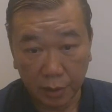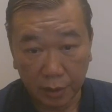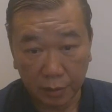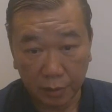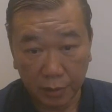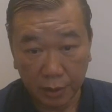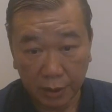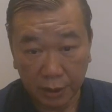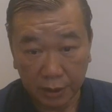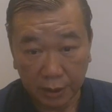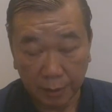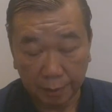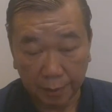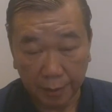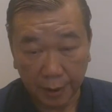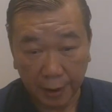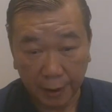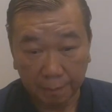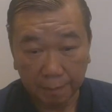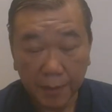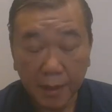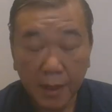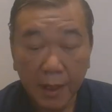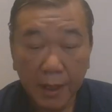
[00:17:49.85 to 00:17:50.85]
disappear.
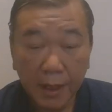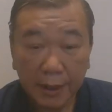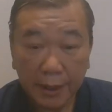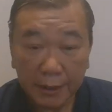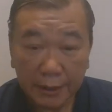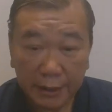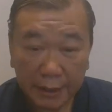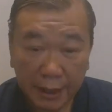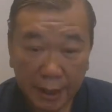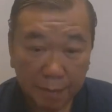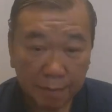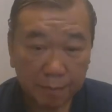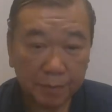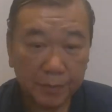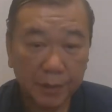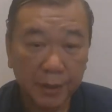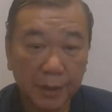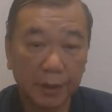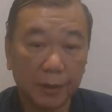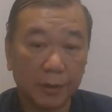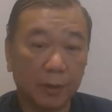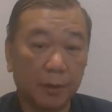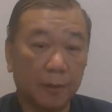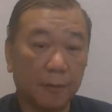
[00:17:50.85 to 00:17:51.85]
The same
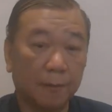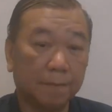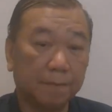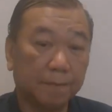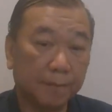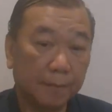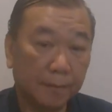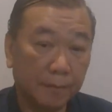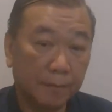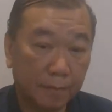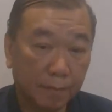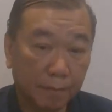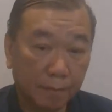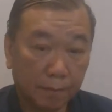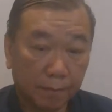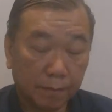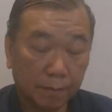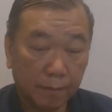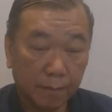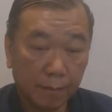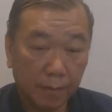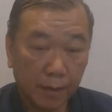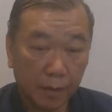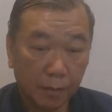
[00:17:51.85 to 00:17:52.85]
thing,
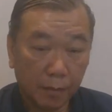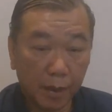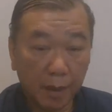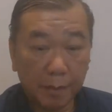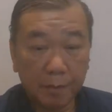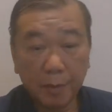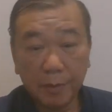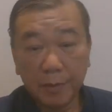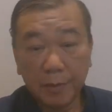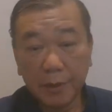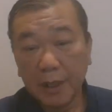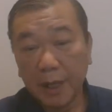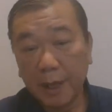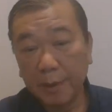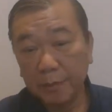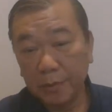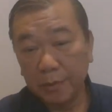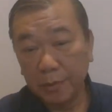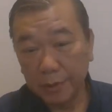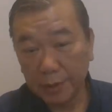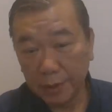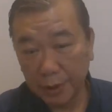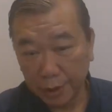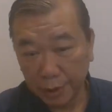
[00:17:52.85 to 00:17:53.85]
when a person comes
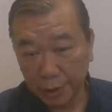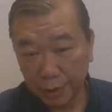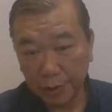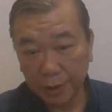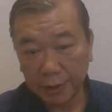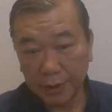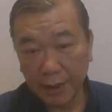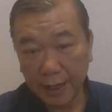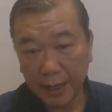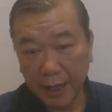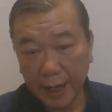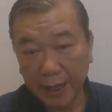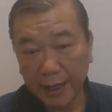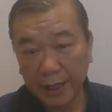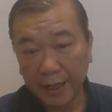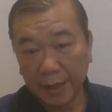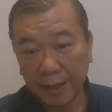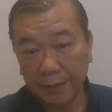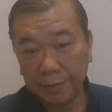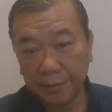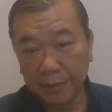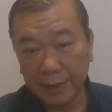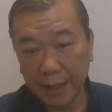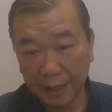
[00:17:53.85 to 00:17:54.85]
to see you, they say, I have
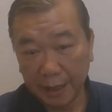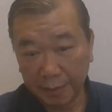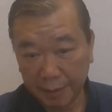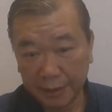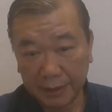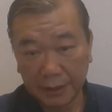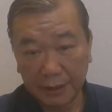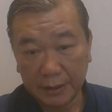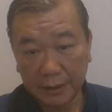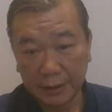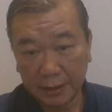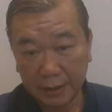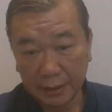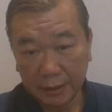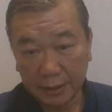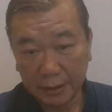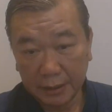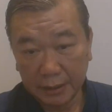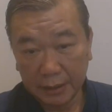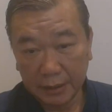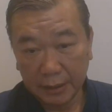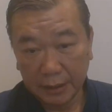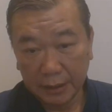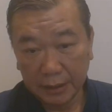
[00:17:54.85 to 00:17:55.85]
diabetes.
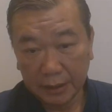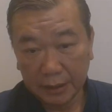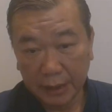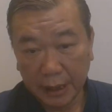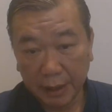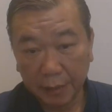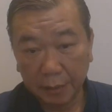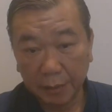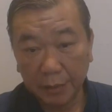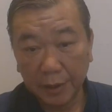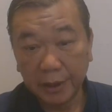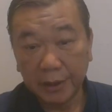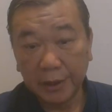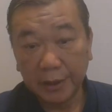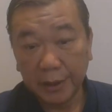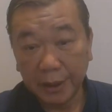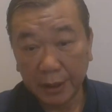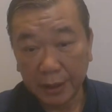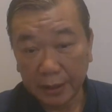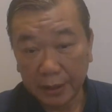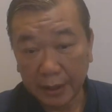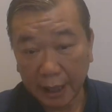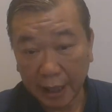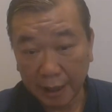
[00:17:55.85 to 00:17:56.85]
Can we
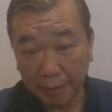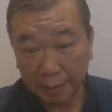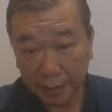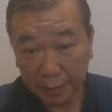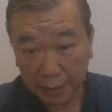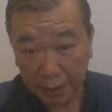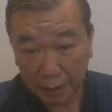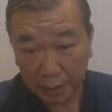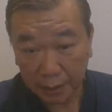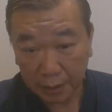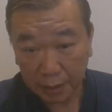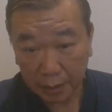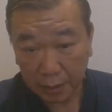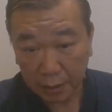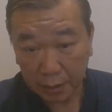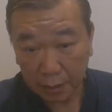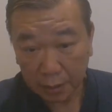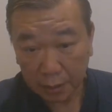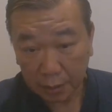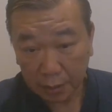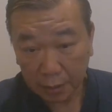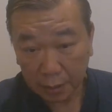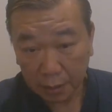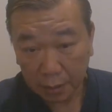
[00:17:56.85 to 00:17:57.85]
treat diabetes?
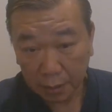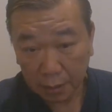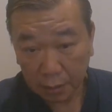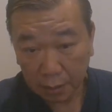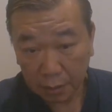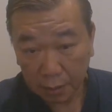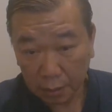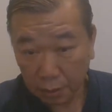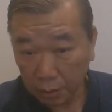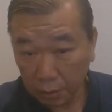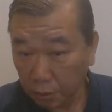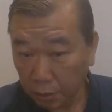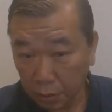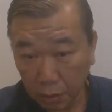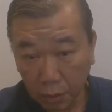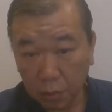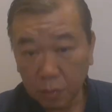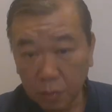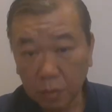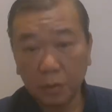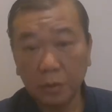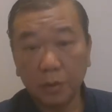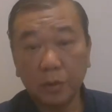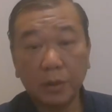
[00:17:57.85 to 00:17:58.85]

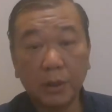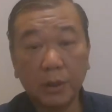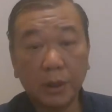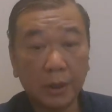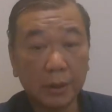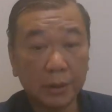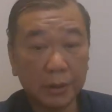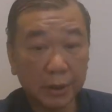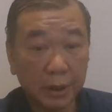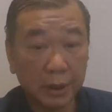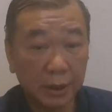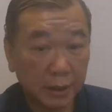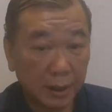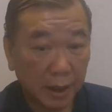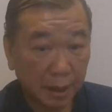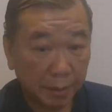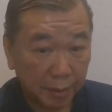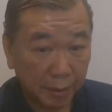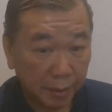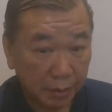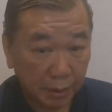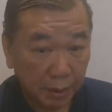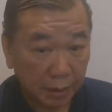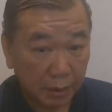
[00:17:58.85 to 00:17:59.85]
No, you cannot treat
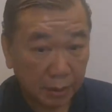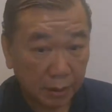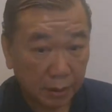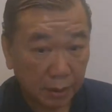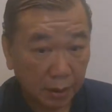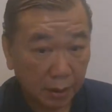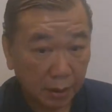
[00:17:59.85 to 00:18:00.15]
diabetes.